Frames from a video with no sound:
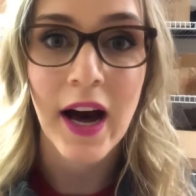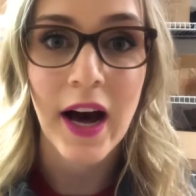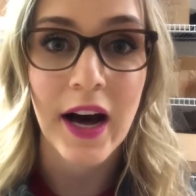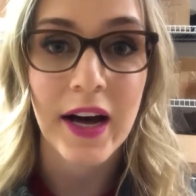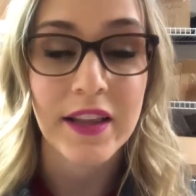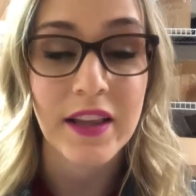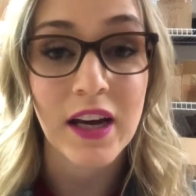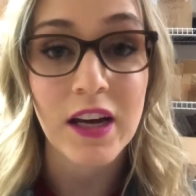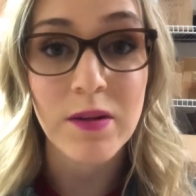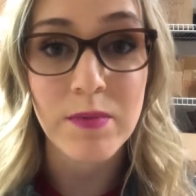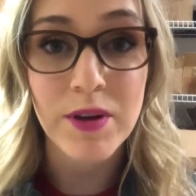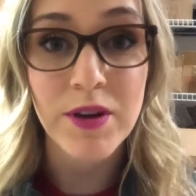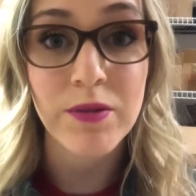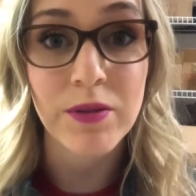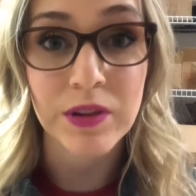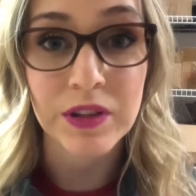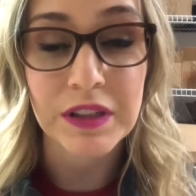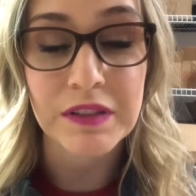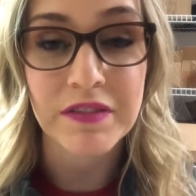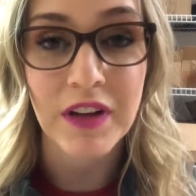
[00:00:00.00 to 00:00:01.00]
That could be a
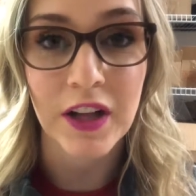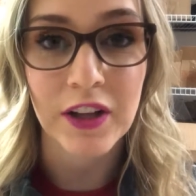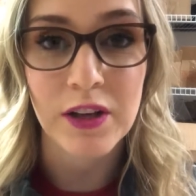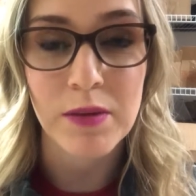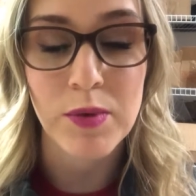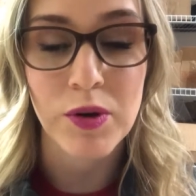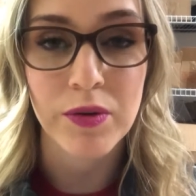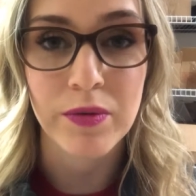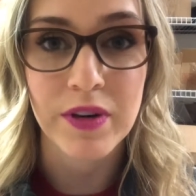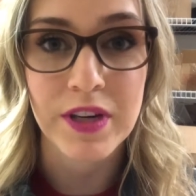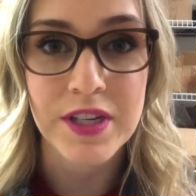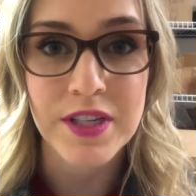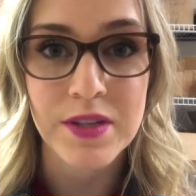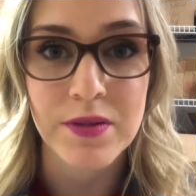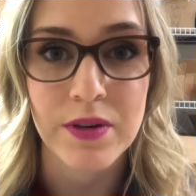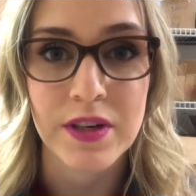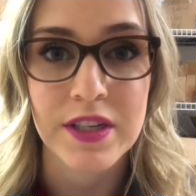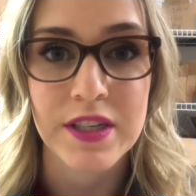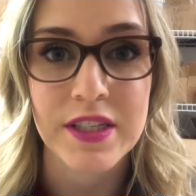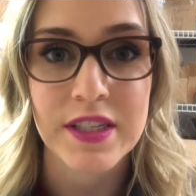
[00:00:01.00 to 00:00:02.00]
really valuable
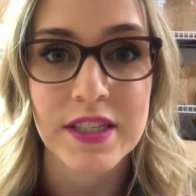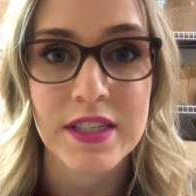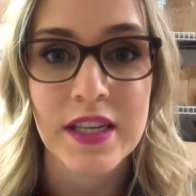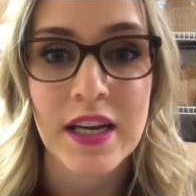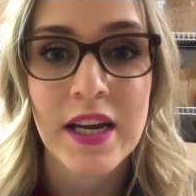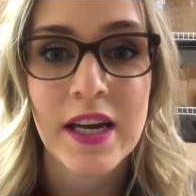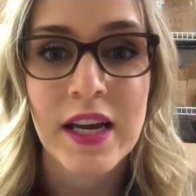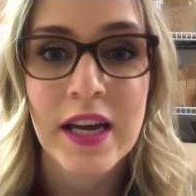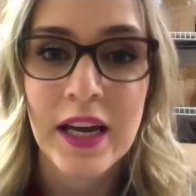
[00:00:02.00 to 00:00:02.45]
resource